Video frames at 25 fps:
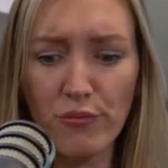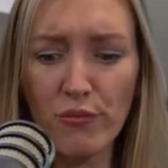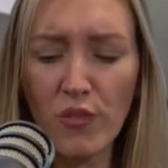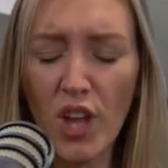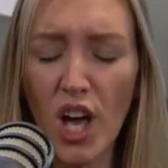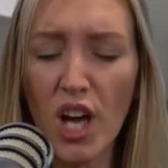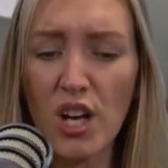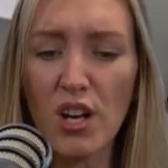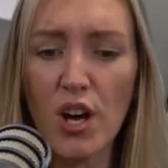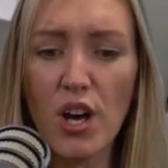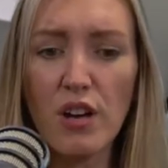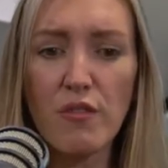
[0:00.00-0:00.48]

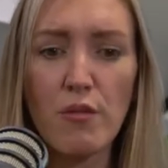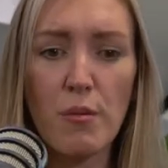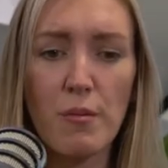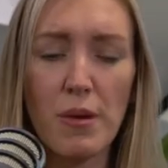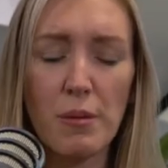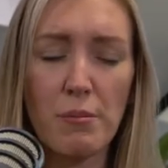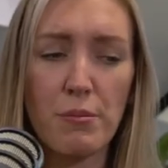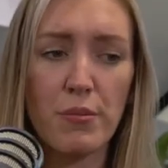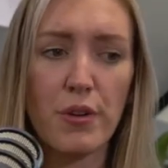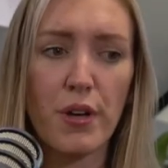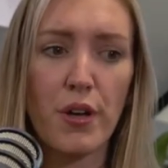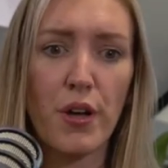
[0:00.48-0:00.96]
And I
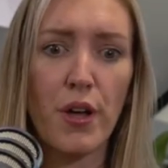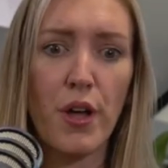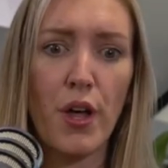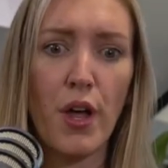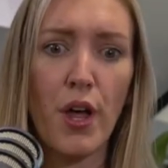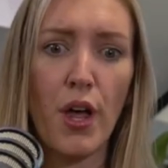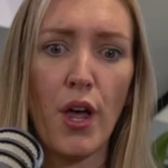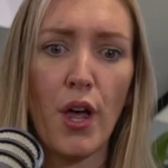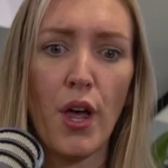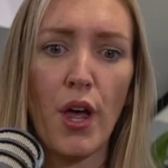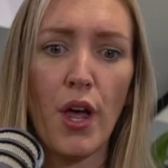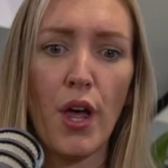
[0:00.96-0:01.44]
remember
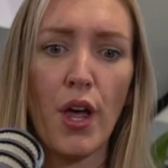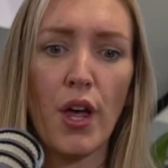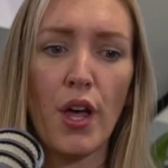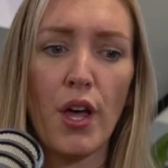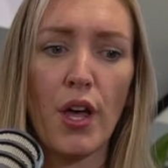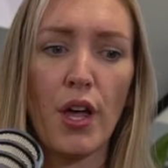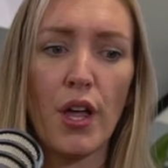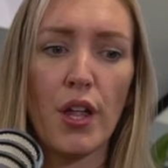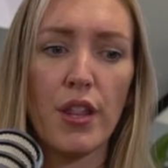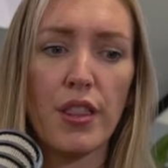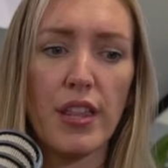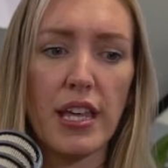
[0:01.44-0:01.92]

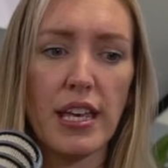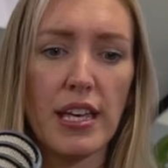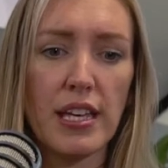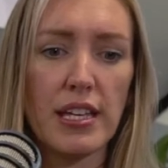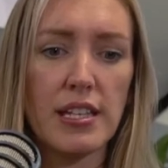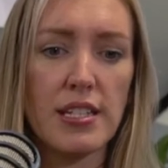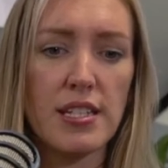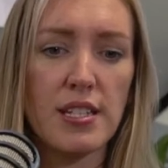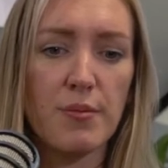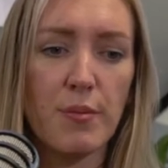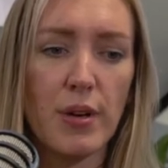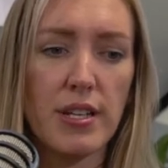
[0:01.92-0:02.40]
thinking
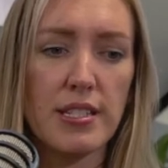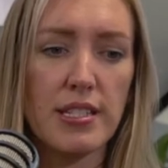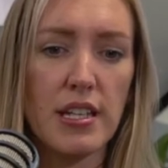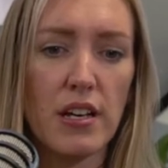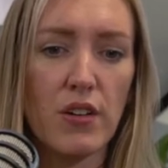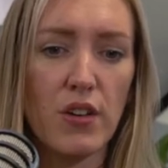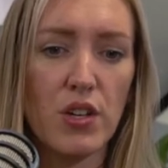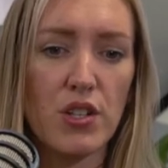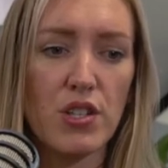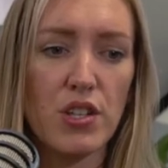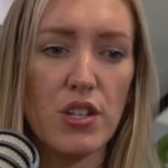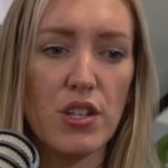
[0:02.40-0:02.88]
to myself,
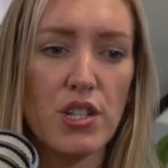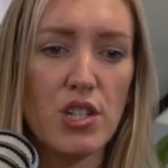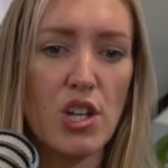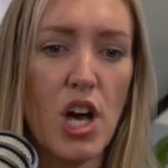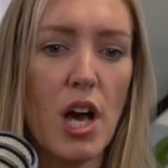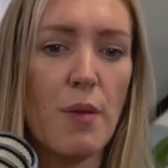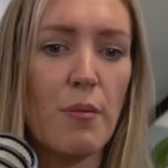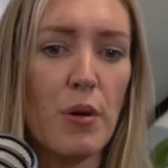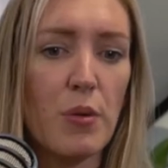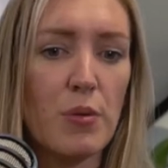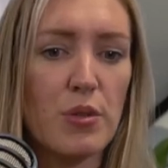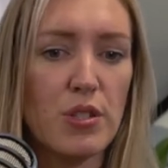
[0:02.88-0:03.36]
because at the
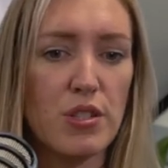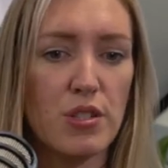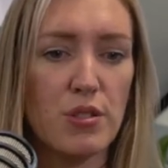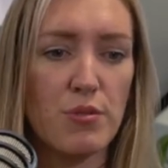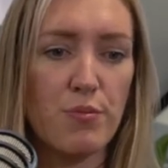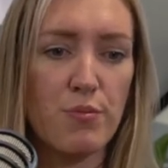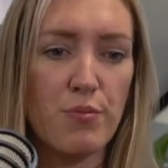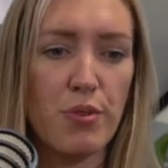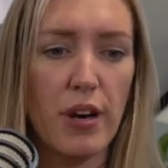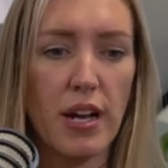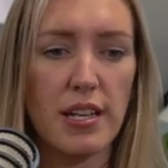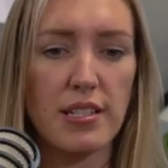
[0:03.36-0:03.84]
time I was
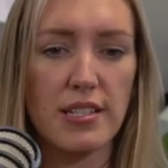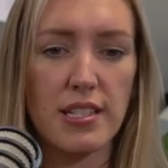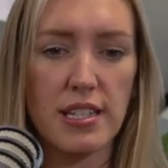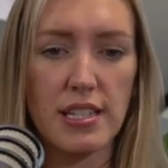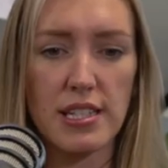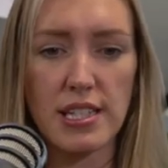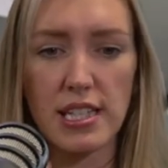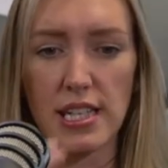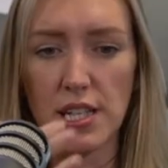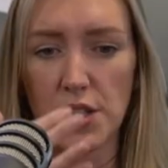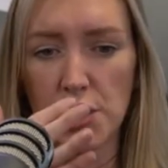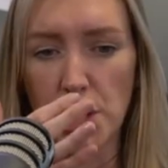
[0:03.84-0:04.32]
practicing
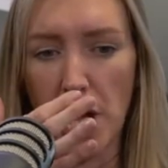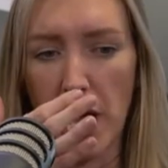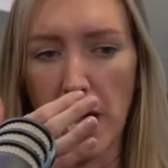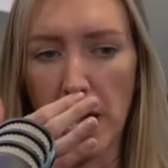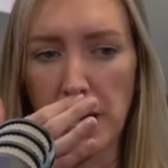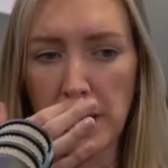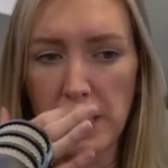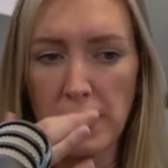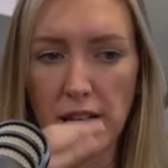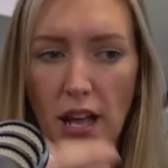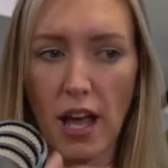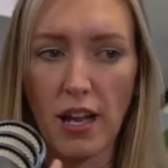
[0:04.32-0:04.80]
DJing
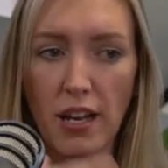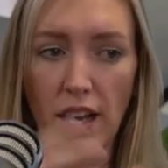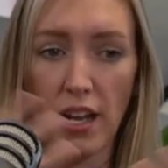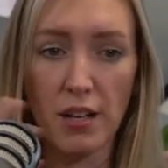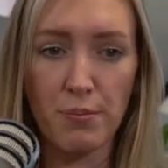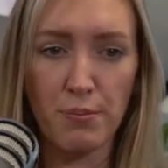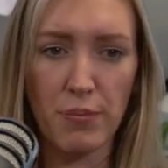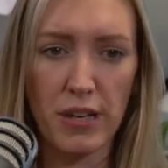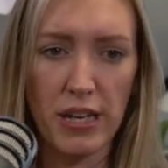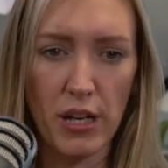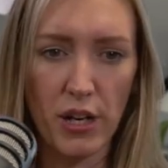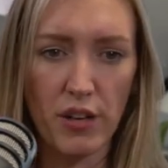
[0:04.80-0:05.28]
and, and I'd
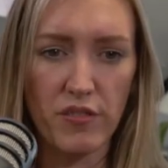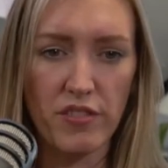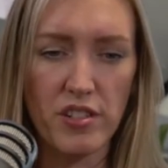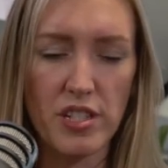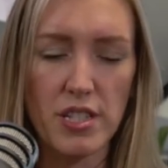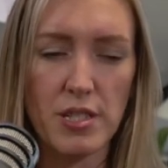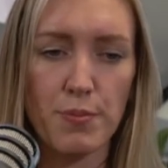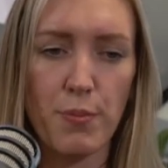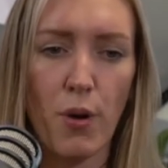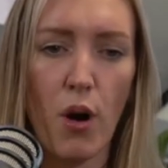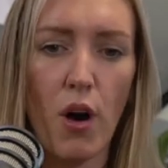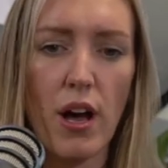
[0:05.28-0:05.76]
been over in
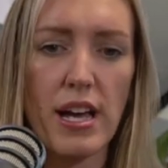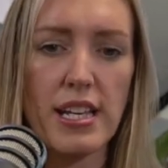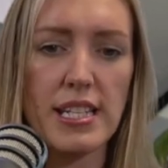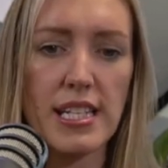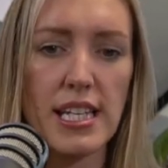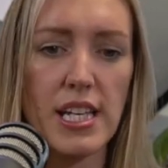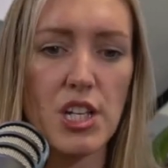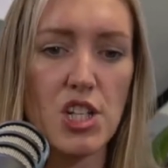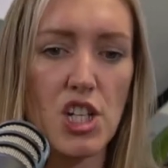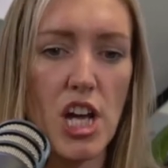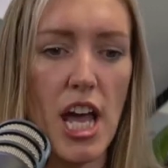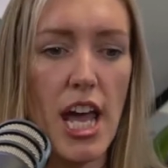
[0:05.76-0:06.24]
Dubai
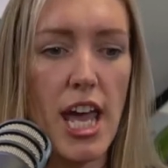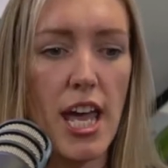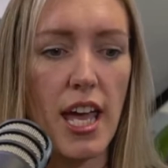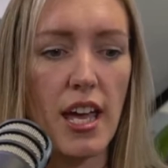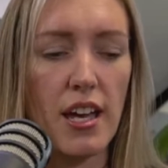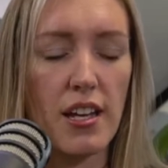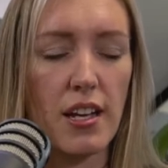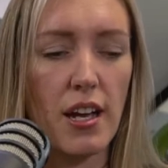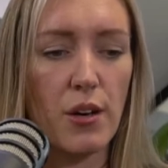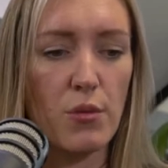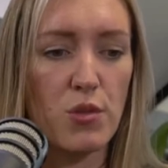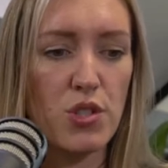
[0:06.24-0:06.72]
DJing
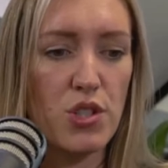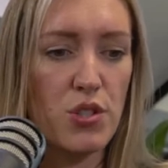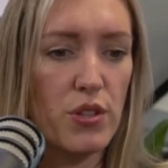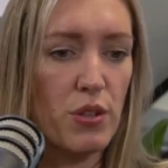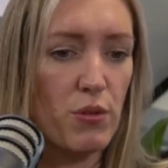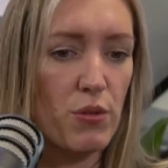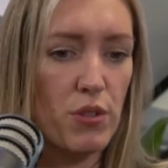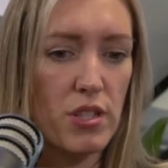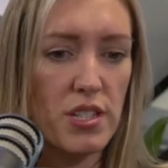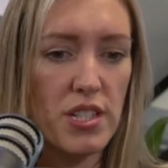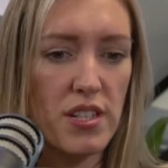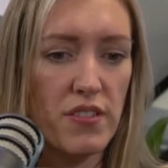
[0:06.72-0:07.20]
and I was doing
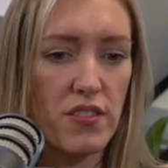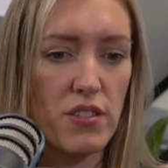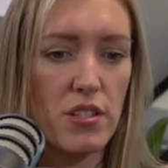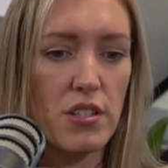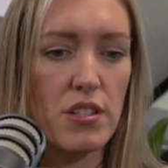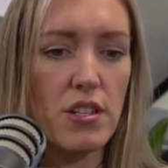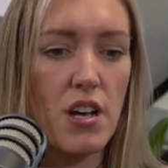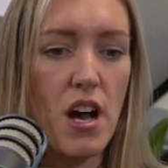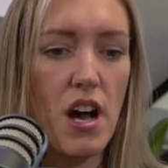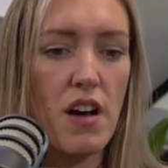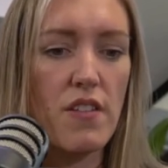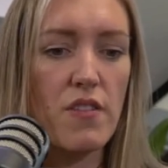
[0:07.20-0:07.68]
all this different
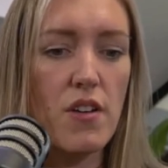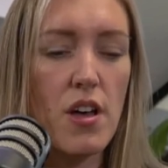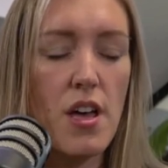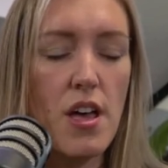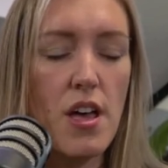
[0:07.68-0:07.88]
stuff,